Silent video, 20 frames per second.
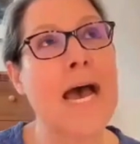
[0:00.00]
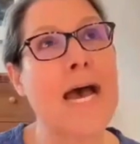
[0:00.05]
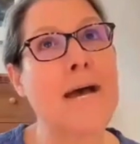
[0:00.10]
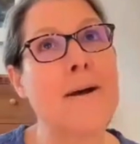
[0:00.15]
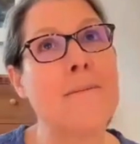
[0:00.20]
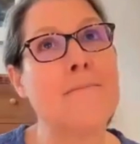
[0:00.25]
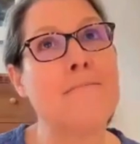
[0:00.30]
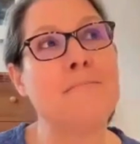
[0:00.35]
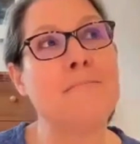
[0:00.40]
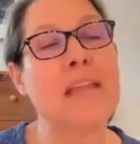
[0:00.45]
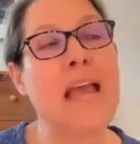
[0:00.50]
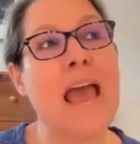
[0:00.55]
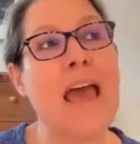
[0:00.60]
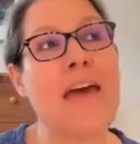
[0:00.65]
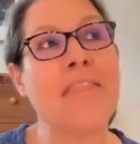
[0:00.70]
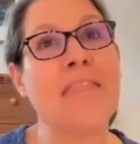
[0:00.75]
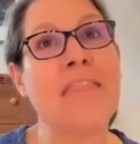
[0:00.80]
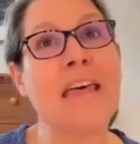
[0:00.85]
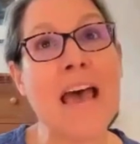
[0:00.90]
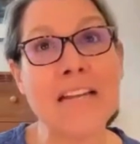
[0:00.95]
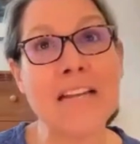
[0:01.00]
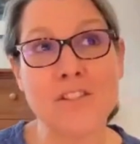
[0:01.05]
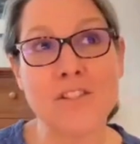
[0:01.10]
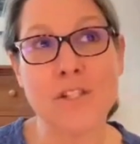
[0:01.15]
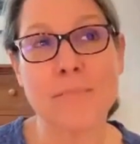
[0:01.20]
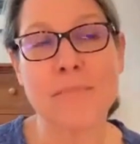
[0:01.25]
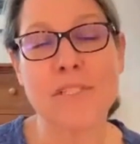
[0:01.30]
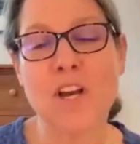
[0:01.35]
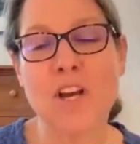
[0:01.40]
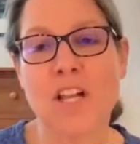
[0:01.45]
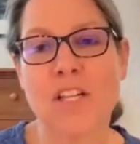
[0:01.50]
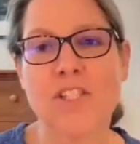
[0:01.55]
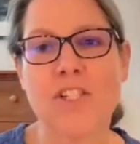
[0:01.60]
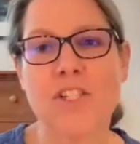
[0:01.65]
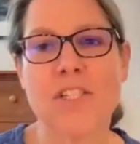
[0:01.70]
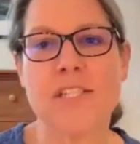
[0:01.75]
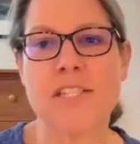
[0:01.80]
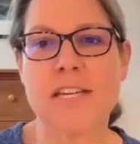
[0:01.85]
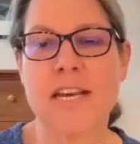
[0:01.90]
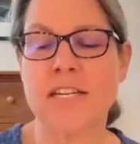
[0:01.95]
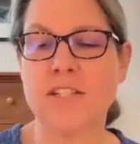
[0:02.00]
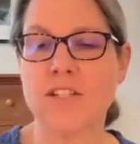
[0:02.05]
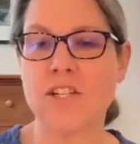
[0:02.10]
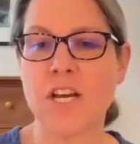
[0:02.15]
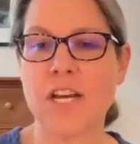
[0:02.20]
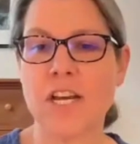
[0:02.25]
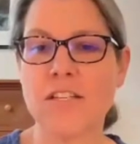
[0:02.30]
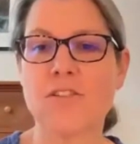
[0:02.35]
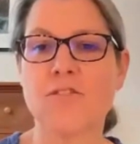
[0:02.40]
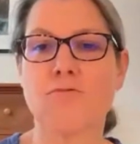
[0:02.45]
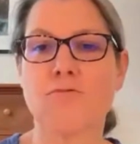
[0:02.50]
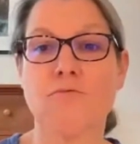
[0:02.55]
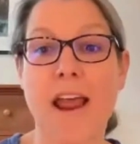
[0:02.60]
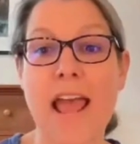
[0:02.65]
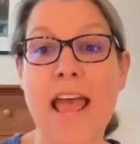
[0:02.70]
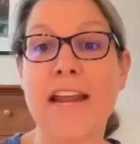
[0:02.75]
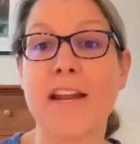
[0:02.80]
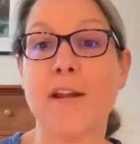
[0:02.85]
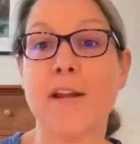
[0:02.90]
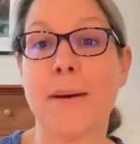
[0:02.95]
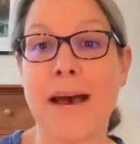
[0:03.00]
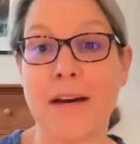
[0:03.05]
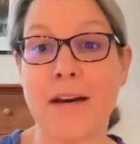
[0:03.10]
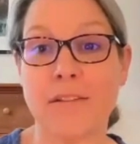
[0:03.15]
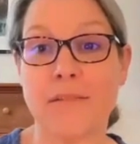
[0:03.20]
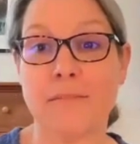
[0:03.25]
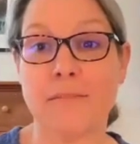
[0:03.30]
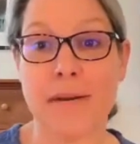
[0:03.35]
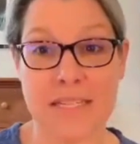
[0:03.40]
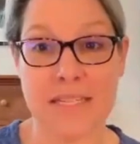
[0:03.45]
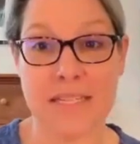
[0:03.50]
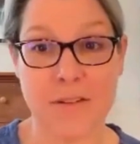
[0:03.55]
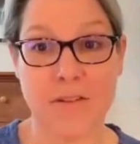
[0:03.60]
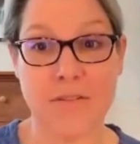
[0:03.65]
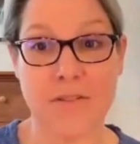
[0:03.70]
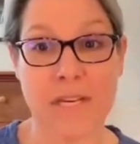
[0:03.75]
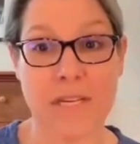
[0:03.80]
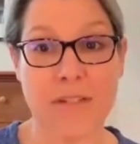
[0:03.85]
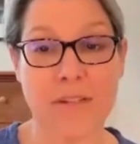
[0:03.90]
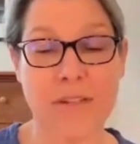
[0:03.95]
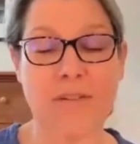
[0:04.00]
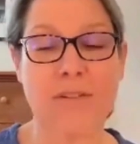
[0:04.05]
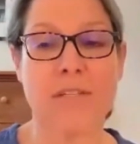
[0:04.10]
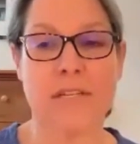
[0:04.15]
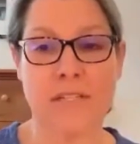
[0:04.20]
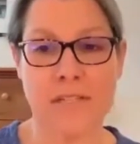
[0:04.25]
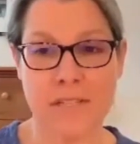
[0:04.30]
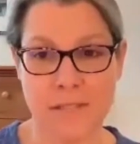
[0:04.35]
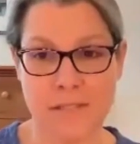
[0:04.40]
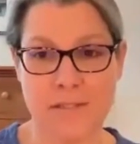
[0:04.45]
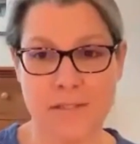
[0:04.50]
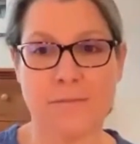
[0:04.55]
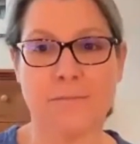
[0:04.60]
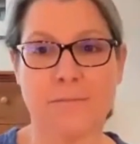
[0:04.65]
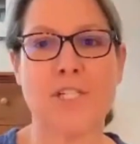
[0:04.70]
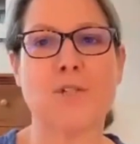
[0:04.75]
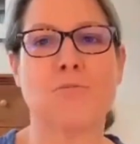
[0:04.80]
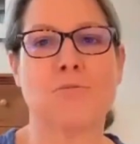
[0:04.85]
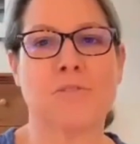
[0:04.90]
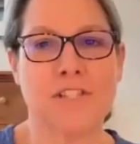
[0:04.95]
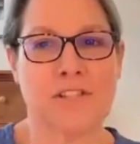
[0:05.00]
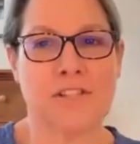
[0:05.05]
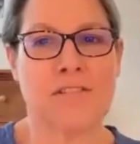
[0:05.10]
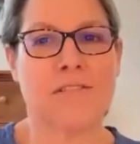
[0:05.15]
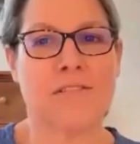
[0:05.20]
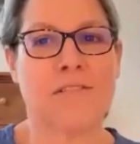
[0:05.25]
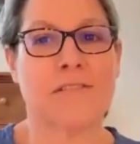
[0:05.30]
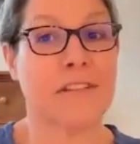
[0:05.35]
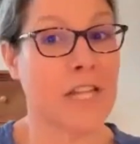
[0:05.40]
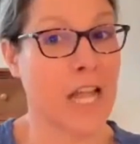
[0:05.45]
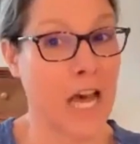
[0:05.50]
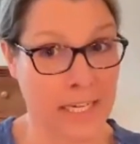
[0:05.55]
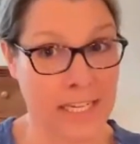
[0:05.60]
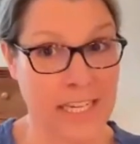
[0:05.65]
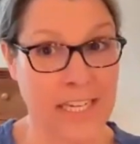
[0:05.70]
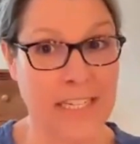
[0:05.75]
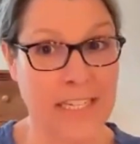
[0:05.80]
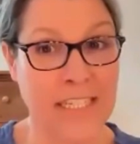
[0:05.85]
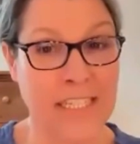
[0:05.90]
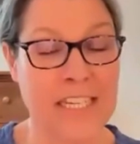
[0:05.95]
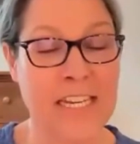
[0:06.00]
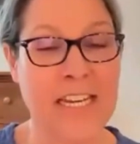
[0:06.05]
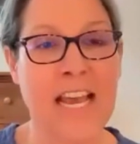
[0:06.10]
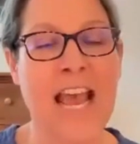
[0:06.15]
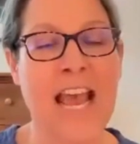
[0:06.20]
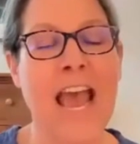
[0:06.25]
And that dermatologist had just read about mastocytosis, which was lucky.